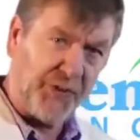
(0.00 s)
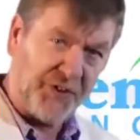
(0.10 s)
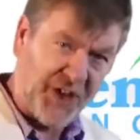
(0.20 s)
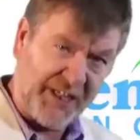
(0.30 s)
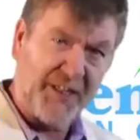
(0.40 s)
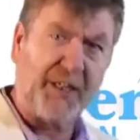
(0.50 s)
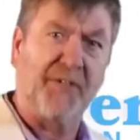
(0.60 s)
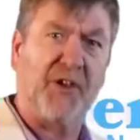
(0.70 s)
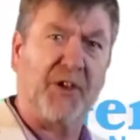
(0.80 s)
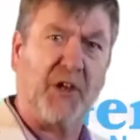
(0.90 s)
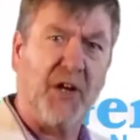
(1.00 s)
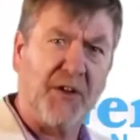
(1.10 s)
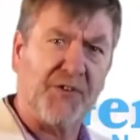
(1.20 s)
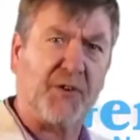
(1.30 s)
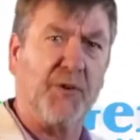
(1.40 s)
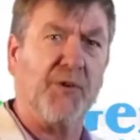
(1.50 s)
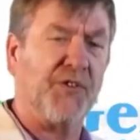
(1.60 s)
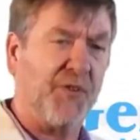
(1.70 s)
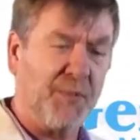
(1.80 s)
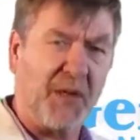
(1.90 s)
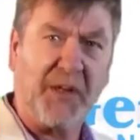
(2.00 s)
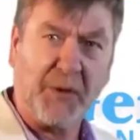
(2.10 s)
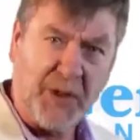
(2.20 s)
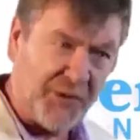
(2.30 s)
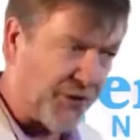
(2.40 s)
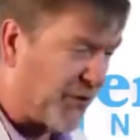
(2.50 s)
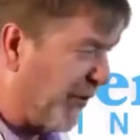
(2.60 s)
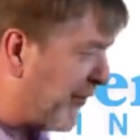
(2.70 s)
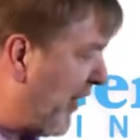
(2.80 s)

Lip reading: the tightening of the little ossicles of the middle ear ossicles.